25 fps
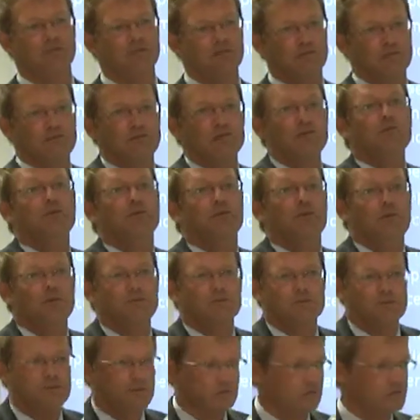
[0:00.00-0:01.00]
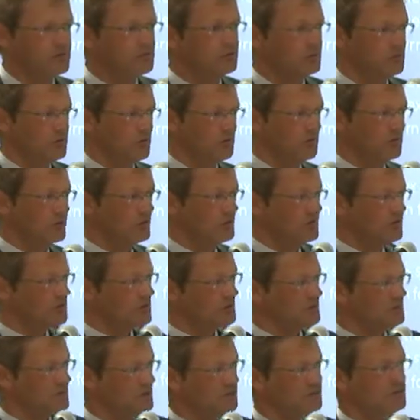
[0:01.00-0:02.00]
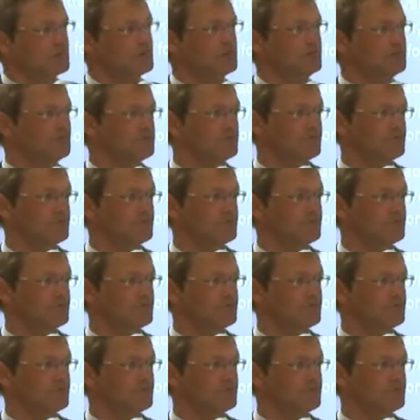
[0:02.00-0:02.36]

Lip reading: reproach to lawyers, to